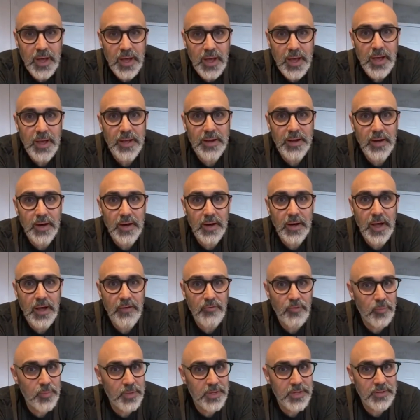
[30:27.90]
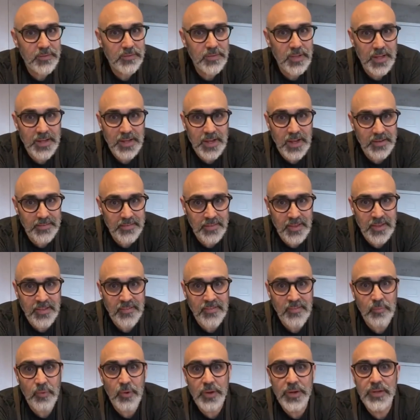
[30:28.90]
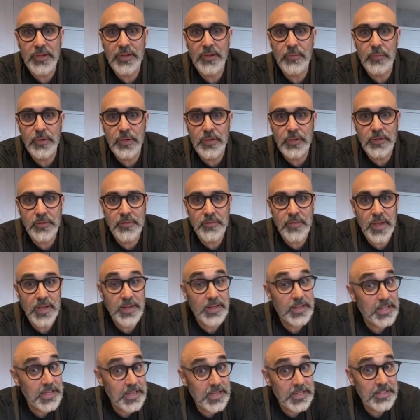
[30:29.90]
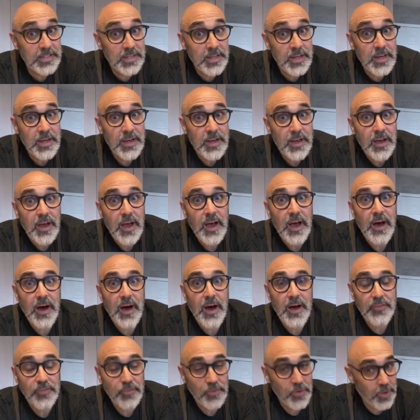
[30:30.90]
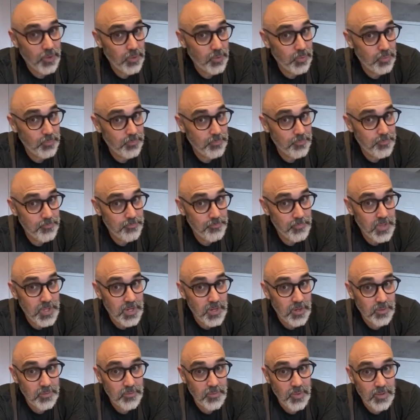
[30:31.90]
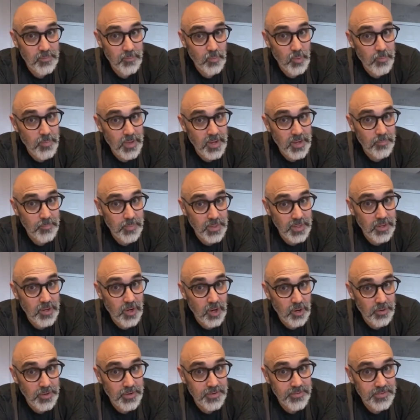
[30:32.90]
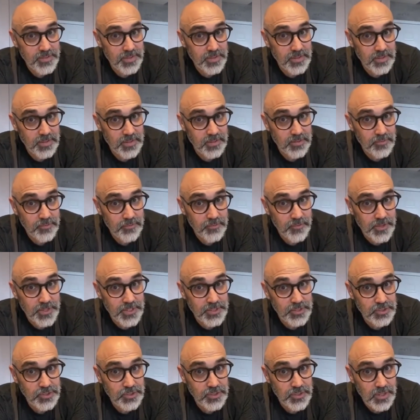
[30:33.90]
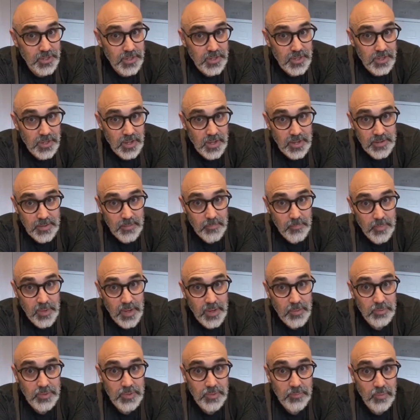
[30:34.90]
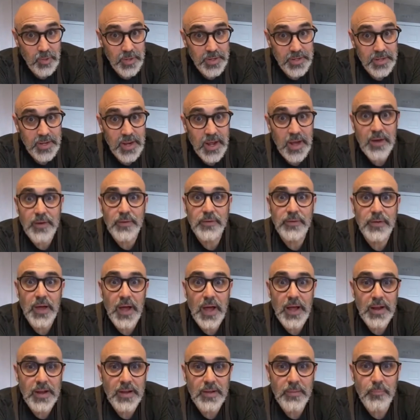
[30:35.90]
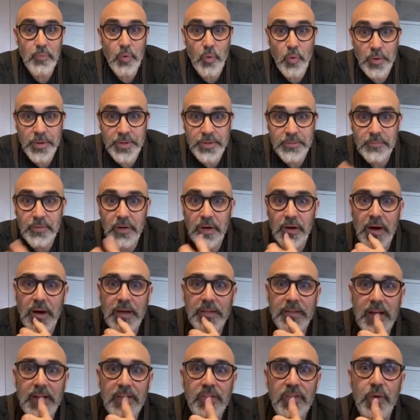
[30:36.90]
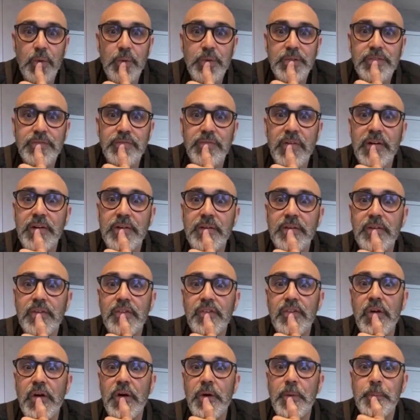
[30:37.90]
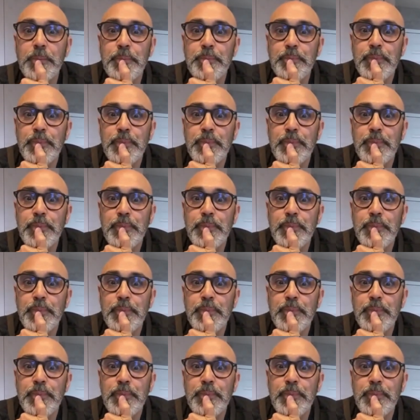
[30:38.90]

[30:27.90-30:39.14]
and everybody like kind of takes a break in the middle of the day to eat. So we make a big curry, stick it in the fridge, and then be able to break it out at any point. That's always fun. So